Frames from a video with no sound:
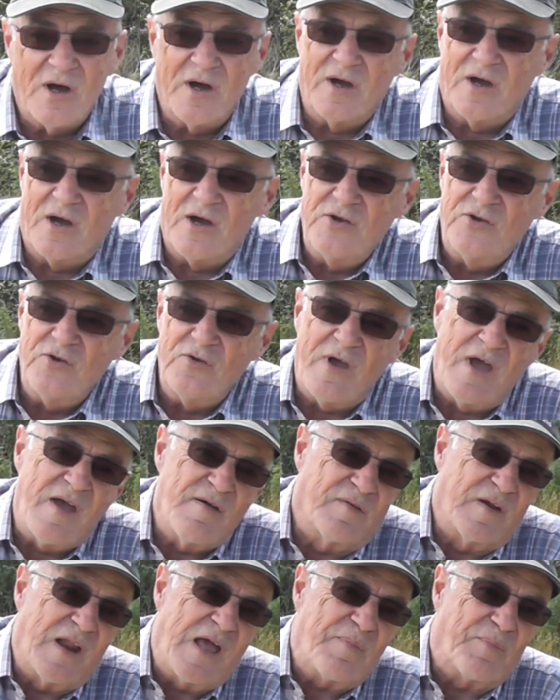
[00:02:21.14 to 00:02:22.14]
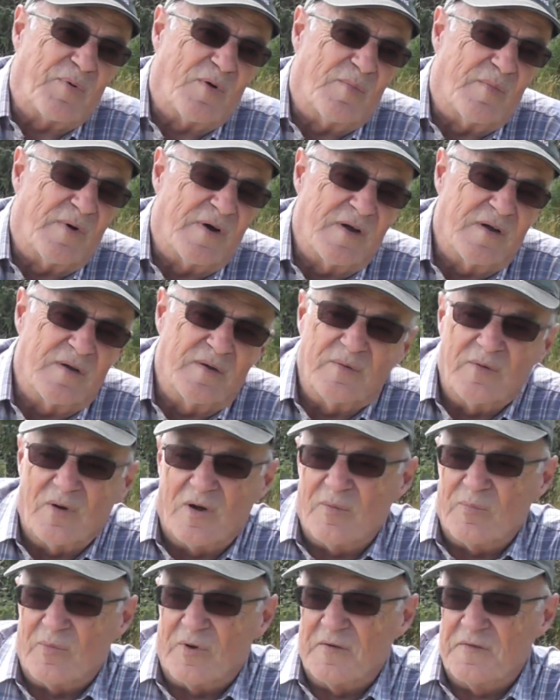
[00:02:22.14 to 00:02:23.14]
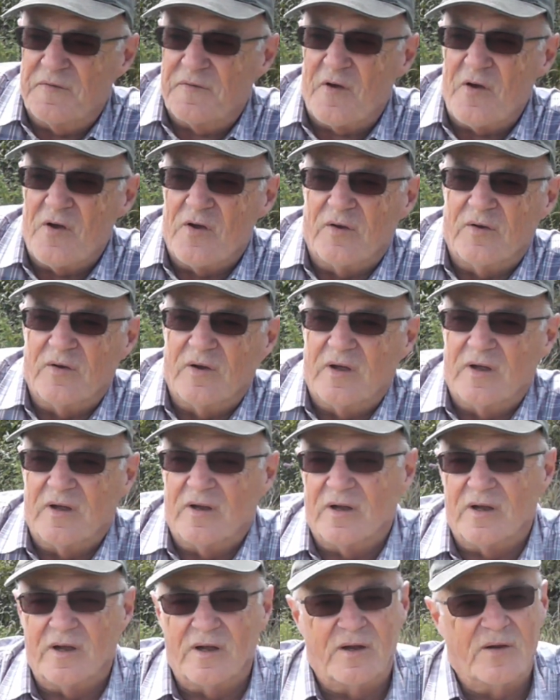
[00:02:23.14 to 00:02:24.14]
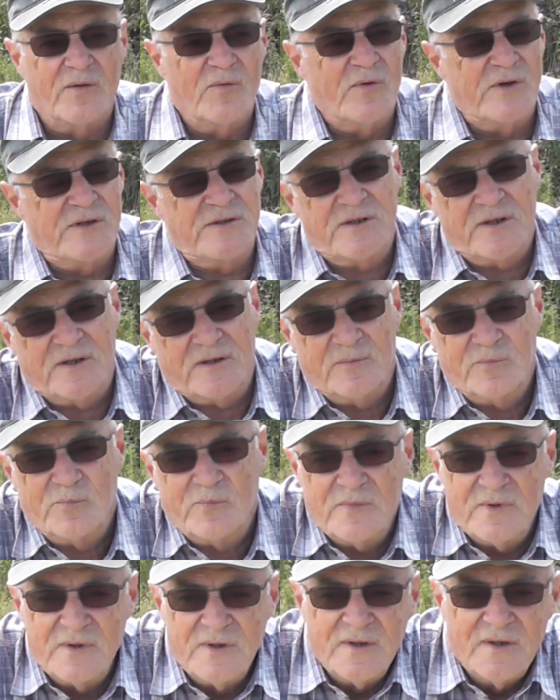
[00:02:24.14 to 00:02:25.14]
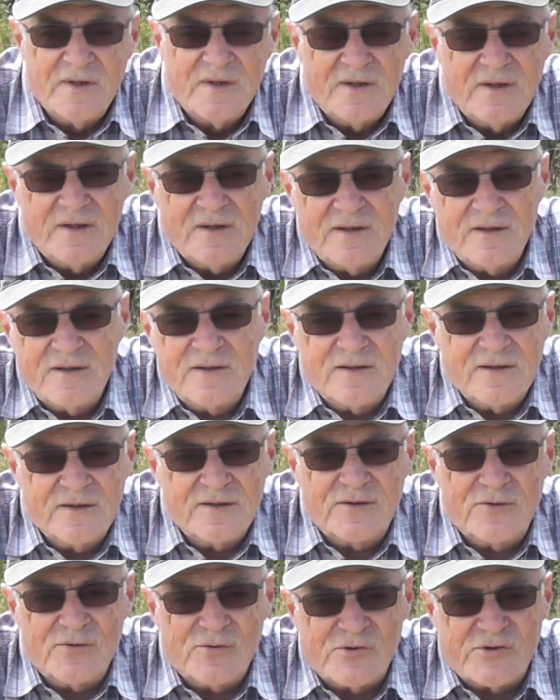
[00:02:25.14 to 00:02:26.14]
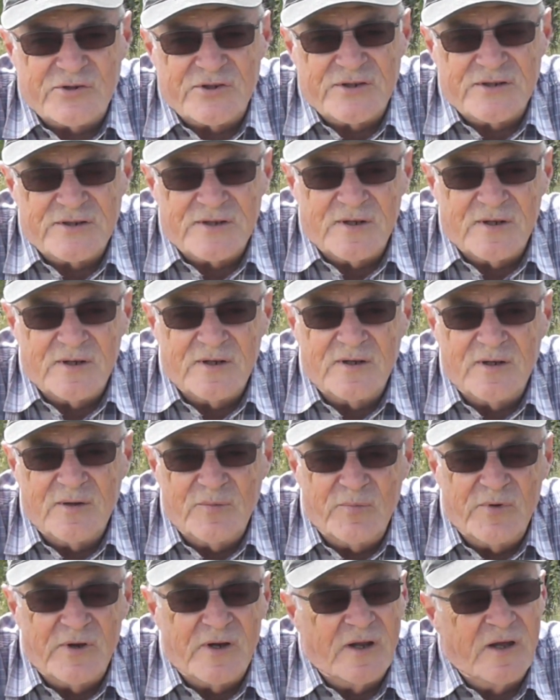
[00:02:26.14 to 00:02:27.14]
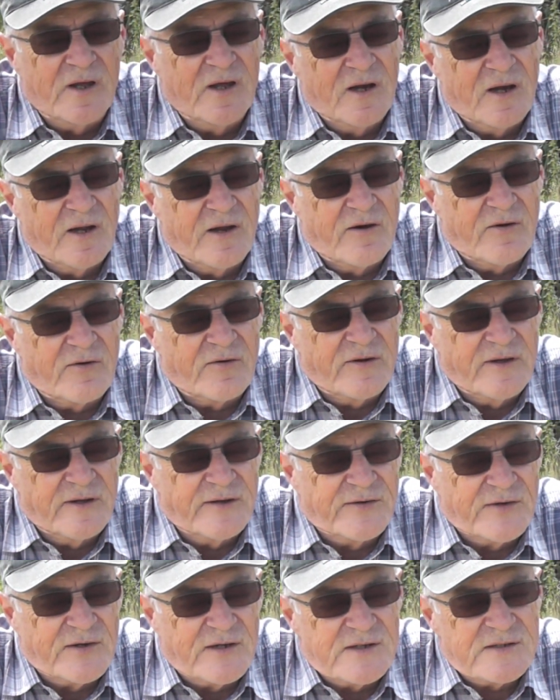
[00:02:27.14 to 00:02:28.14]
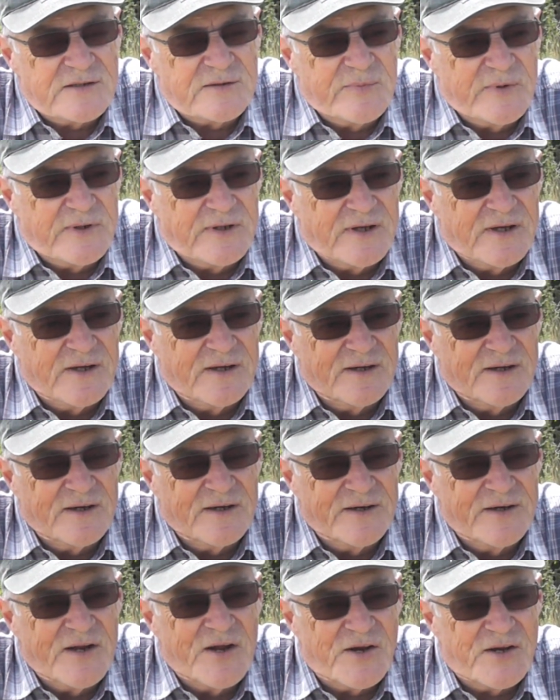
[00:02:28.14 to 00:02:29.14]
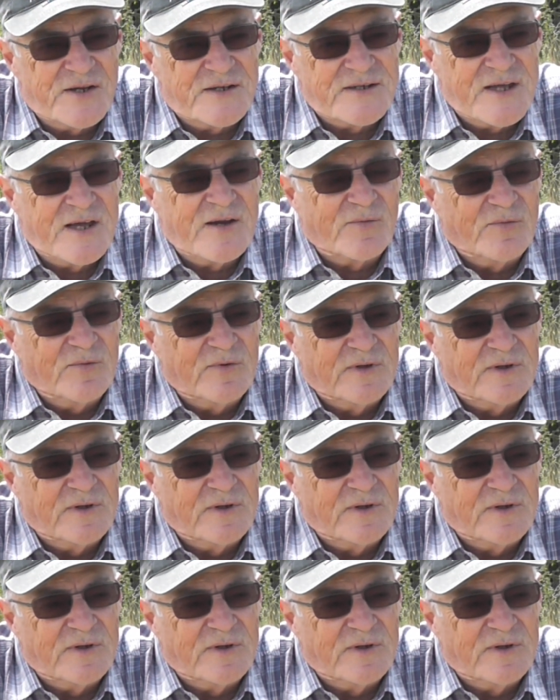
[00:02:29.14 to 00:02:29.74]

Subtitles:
I do have an app on my phone, which causes a bit of hilarity at times, but I noticed that,